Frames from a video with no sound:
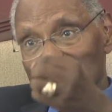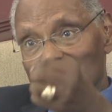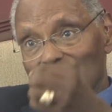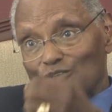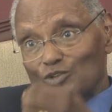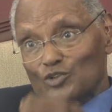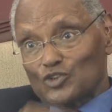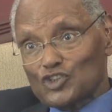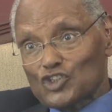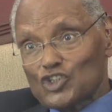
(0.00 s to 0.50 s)

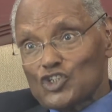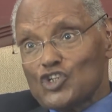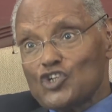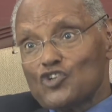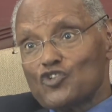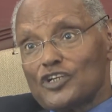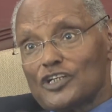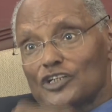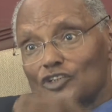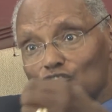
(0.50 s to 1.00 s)

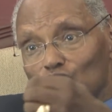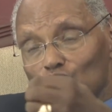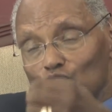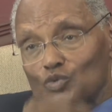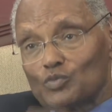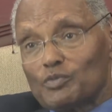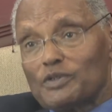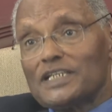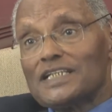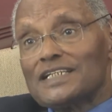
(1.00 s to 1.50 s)
continuing to
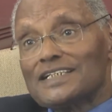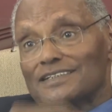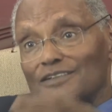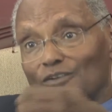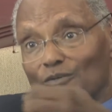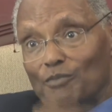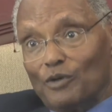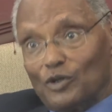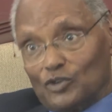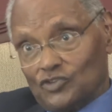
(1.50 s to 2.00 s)
be
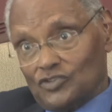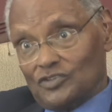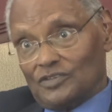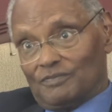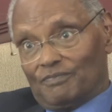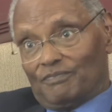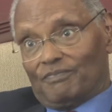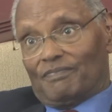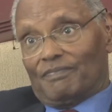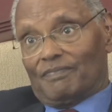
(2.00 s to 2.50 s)
robust
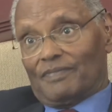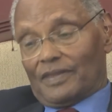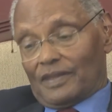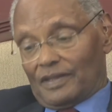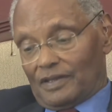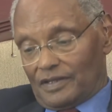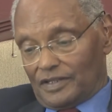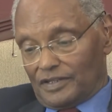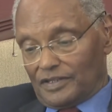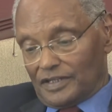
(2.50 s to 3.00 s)

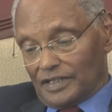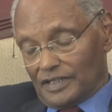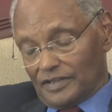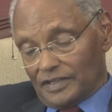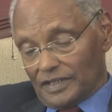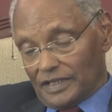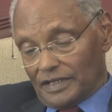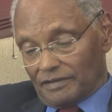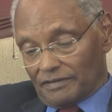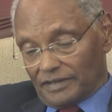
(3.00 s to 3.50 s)
in
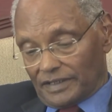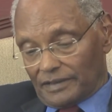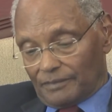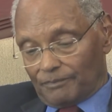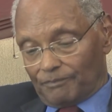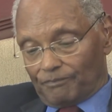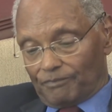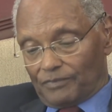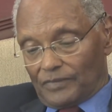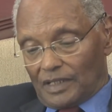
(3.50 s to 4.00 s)
the area.
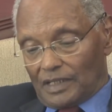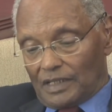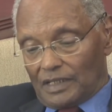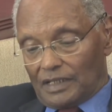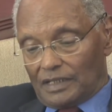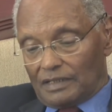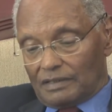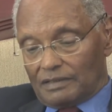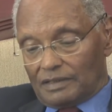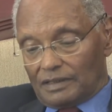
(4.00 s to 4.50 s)

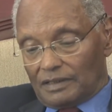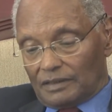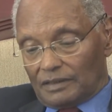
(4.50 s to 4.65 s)
And